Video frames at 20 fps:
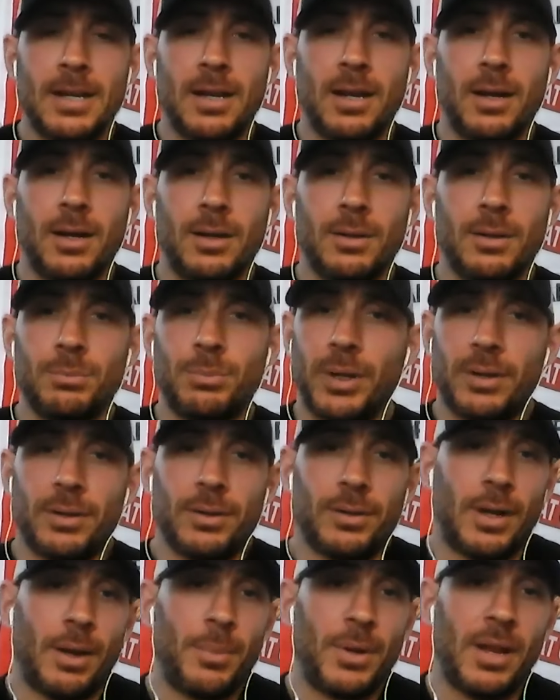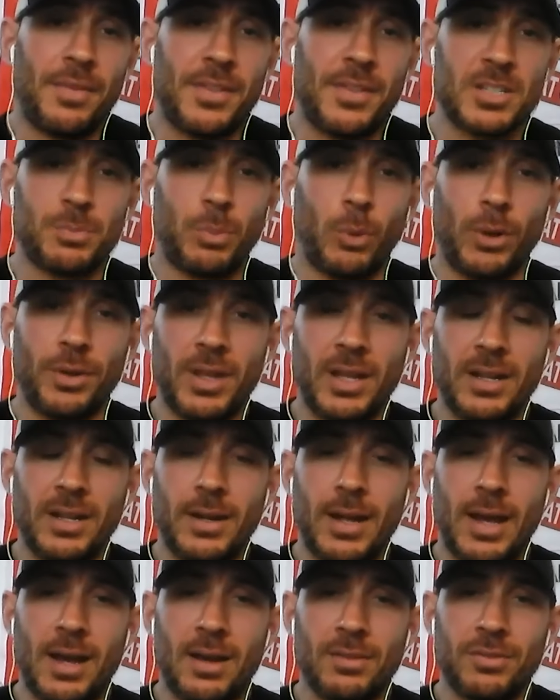But I mean, at this point, they
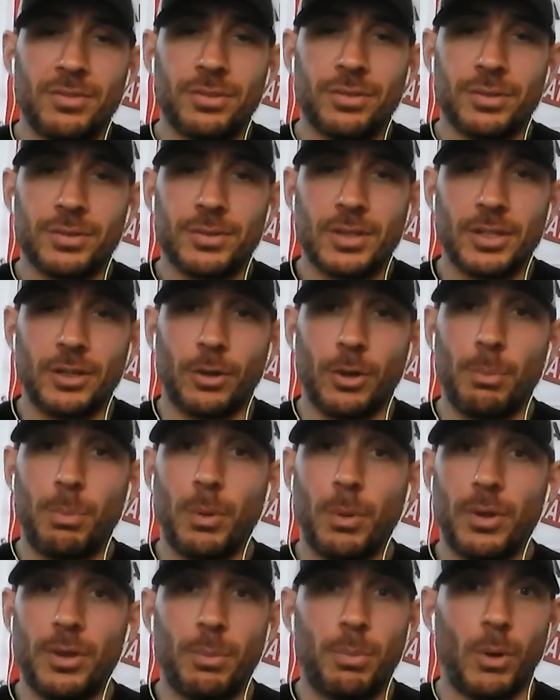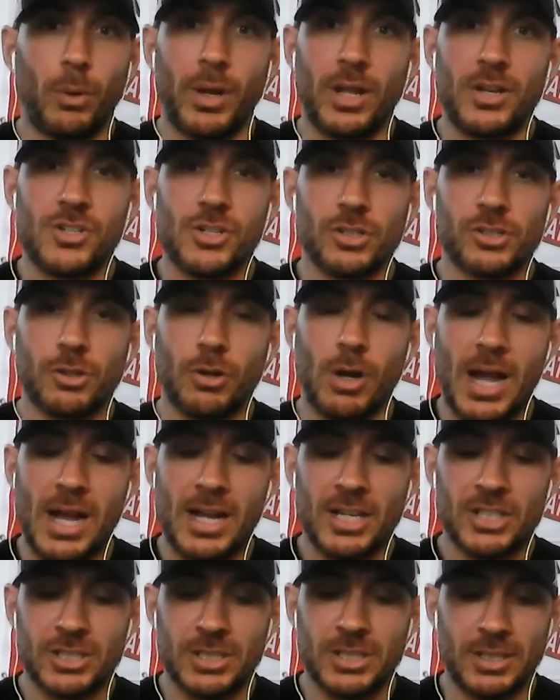didn't have, you know, the boat had just
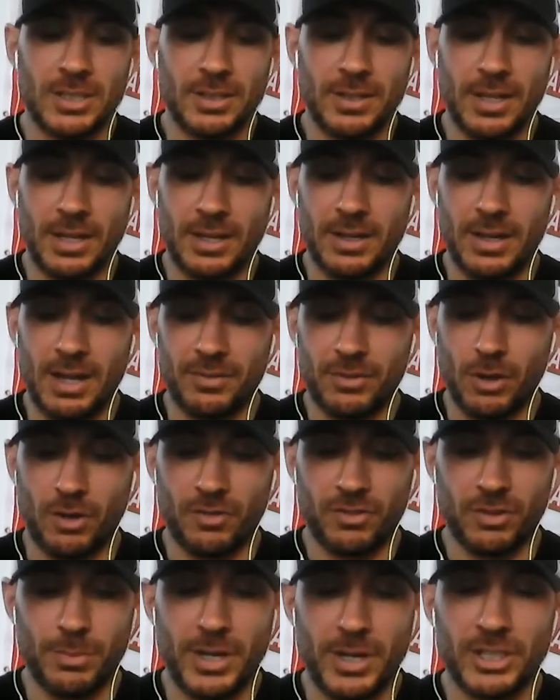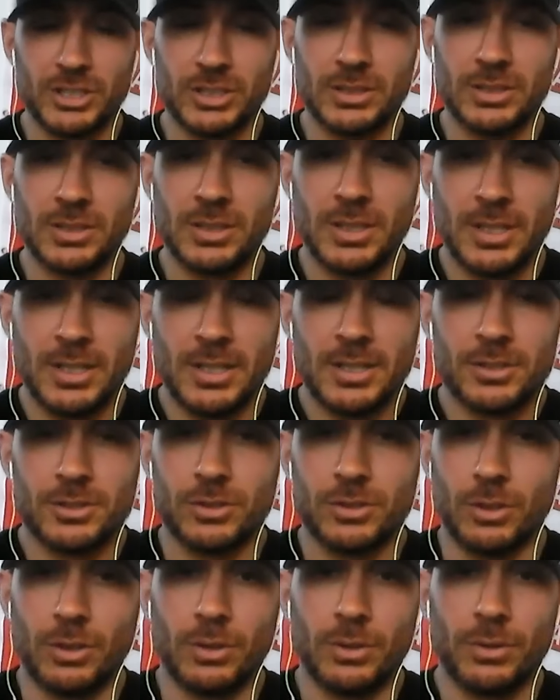crashed. They didn't have confirmation.
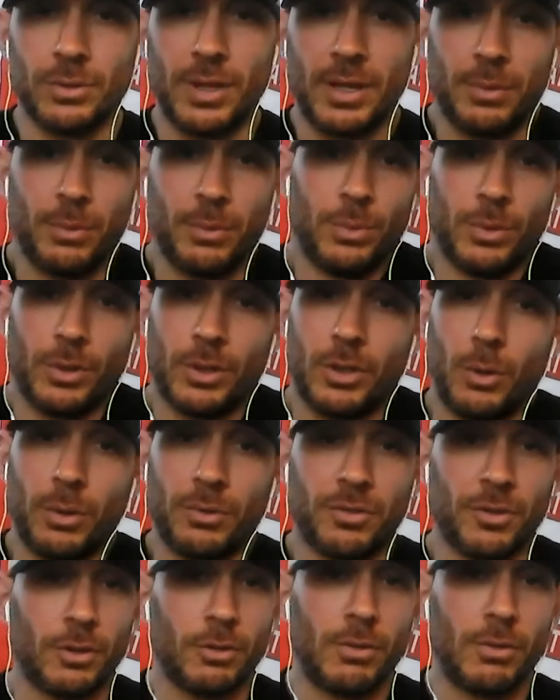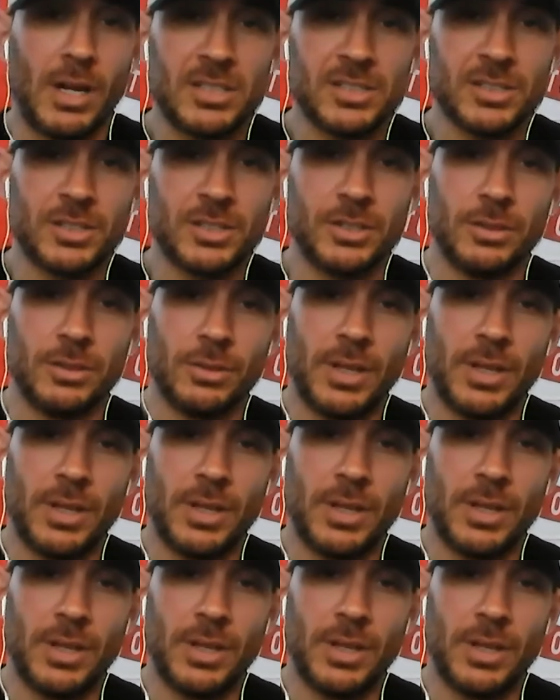So they were going for a rescue.
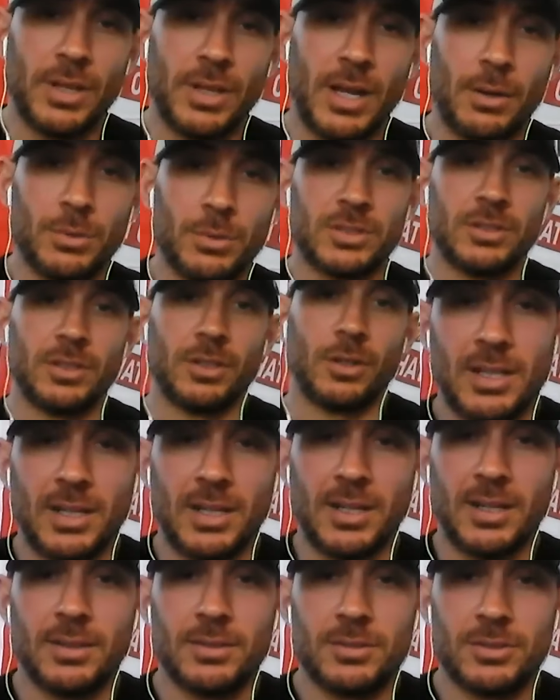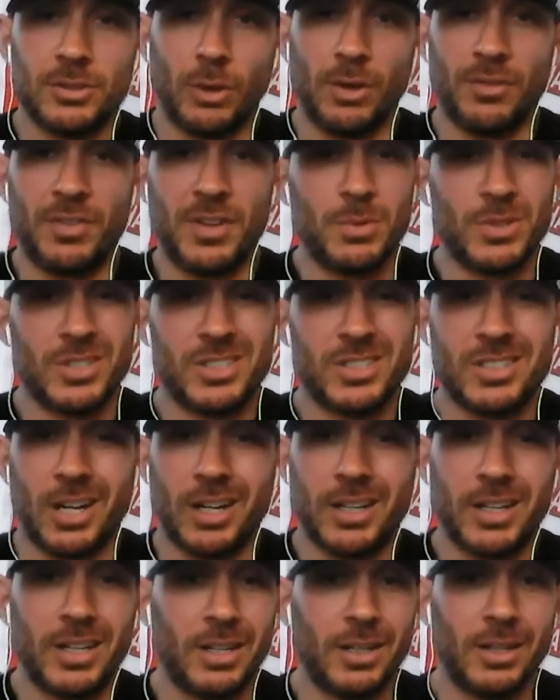That That was the goal, right? So
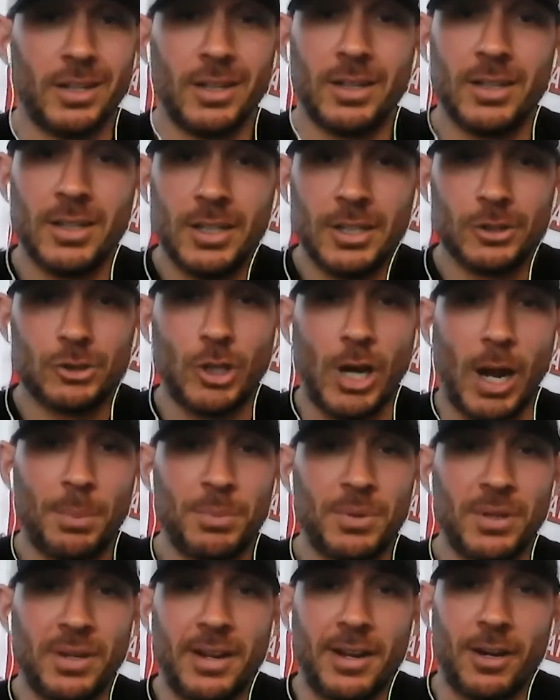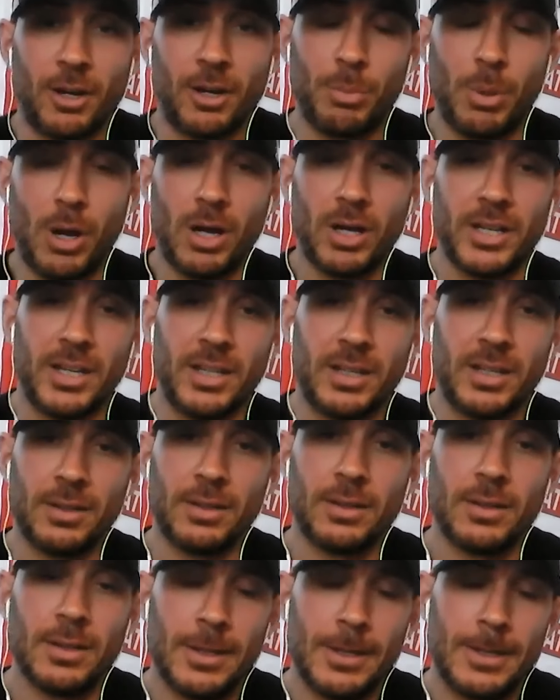if he was stuck in trapped in an air pocket
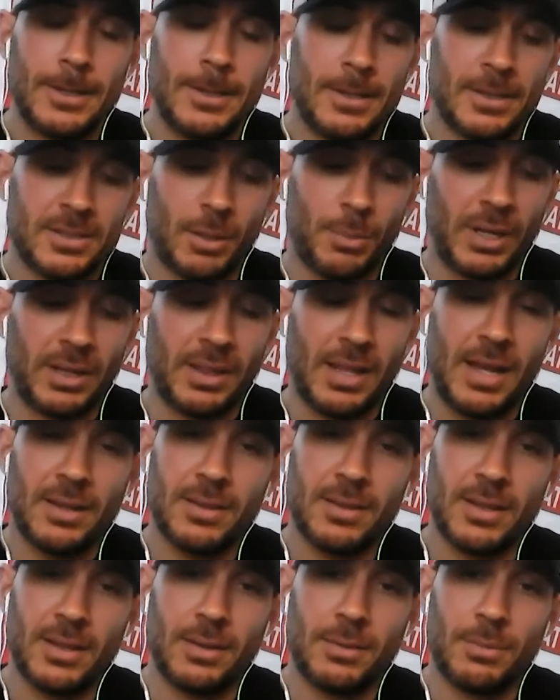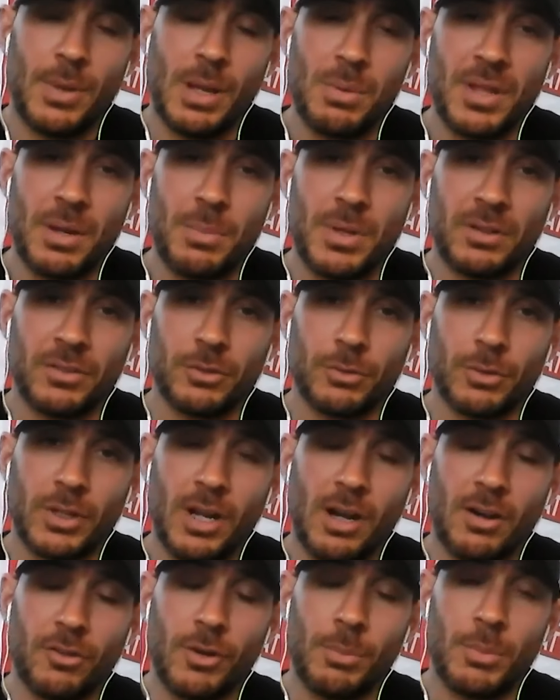and something like that, then maybe they'd be able to
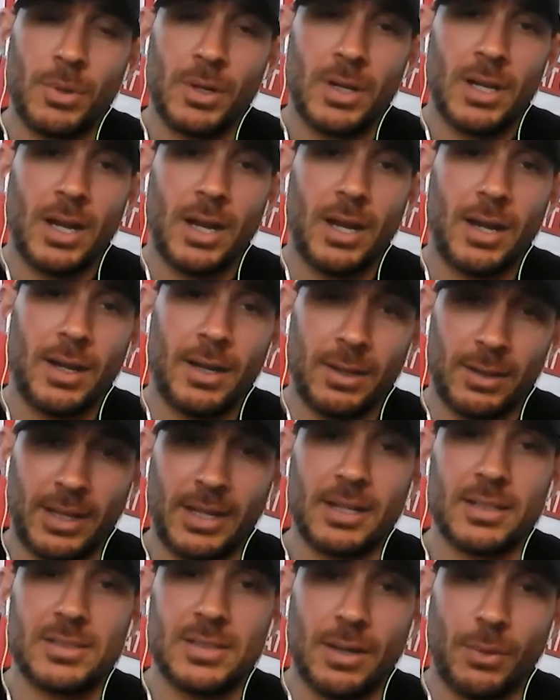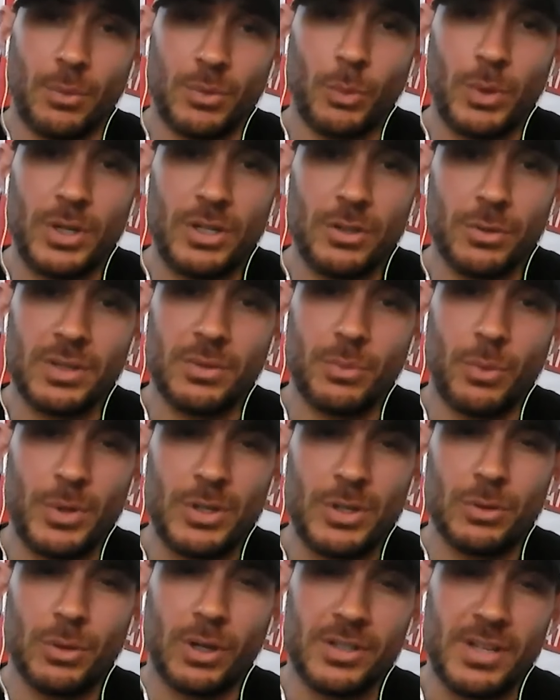recover him. Like I said, so we do when we
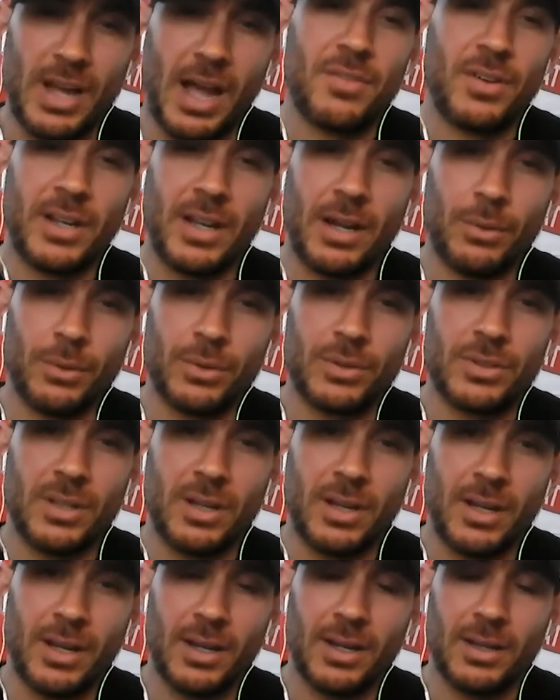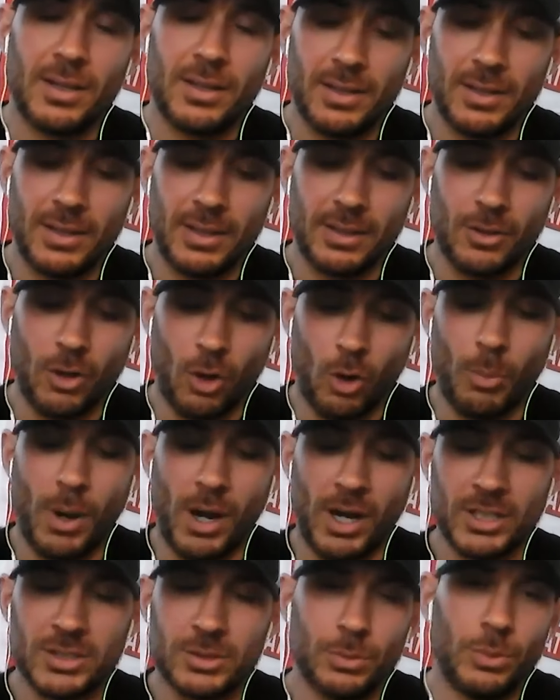do our diving out in
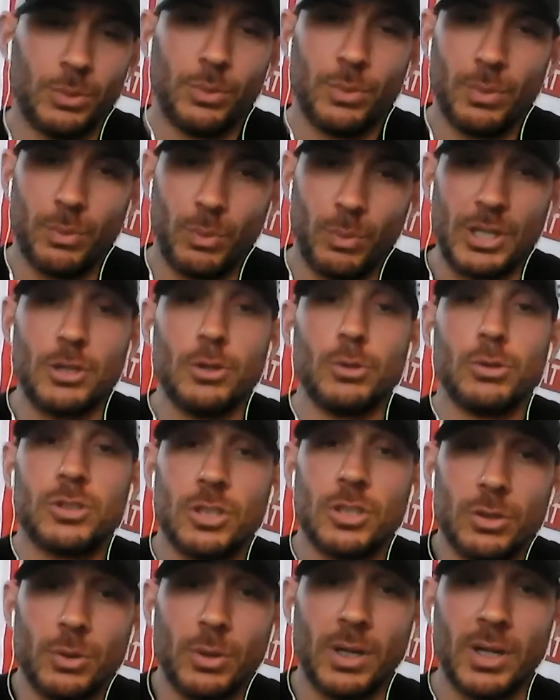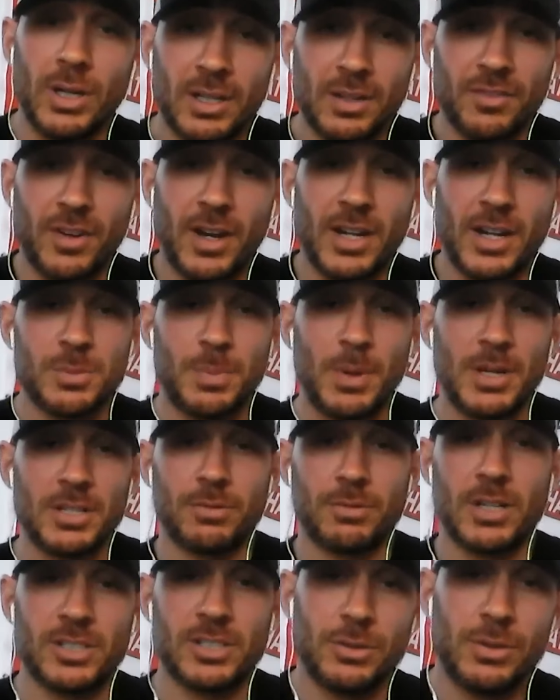Comox, we used to do a confined
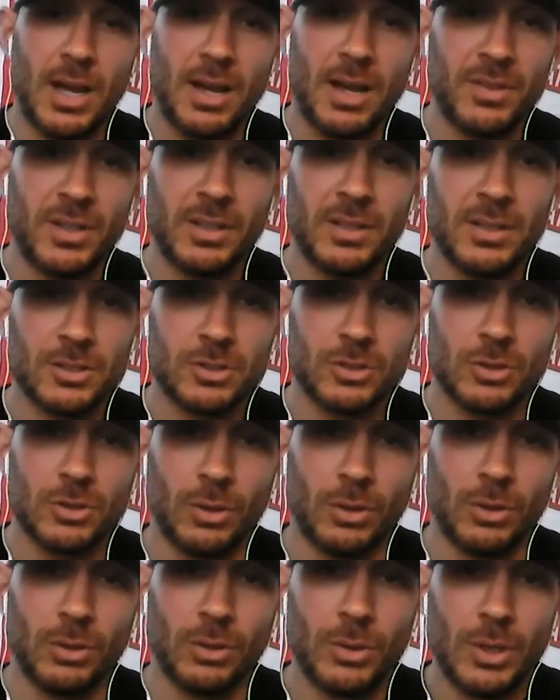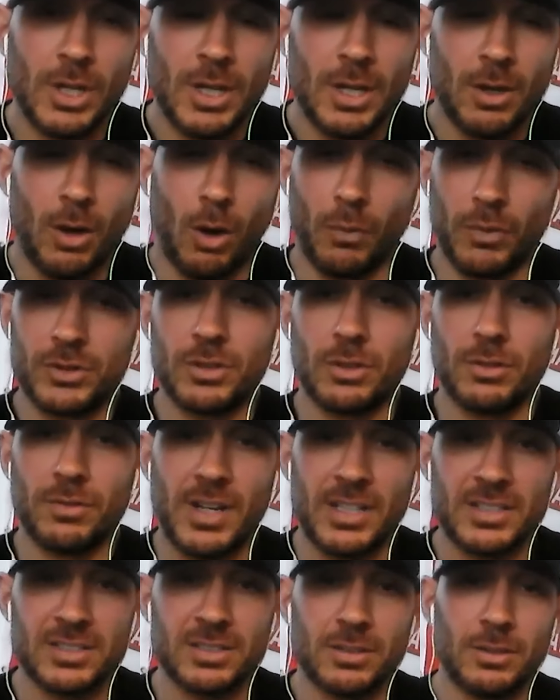space rescue diving. So overturned
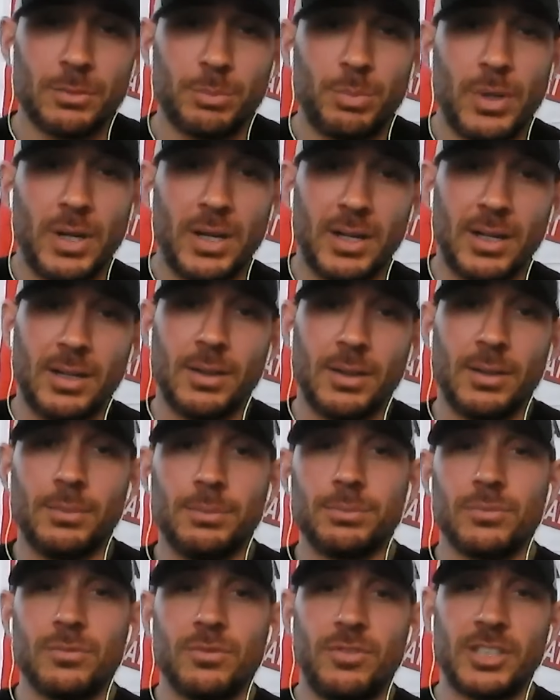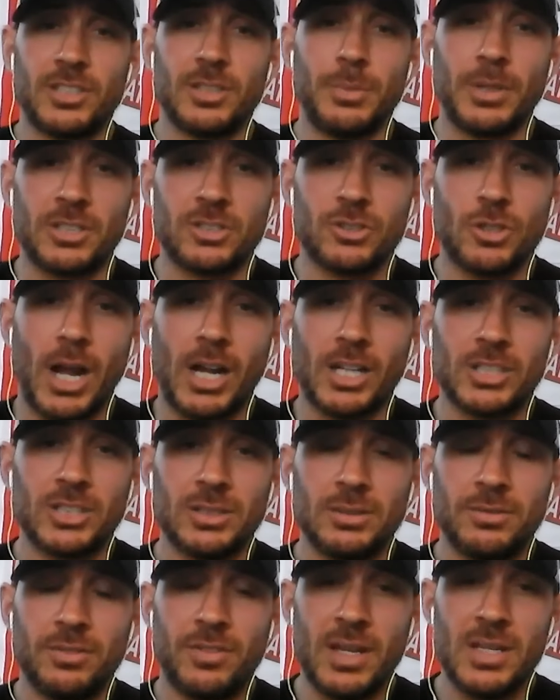vessel victim
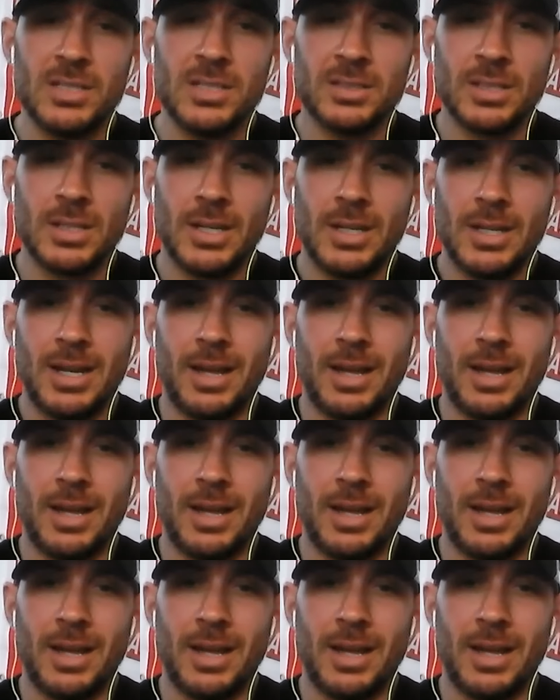extraction phase.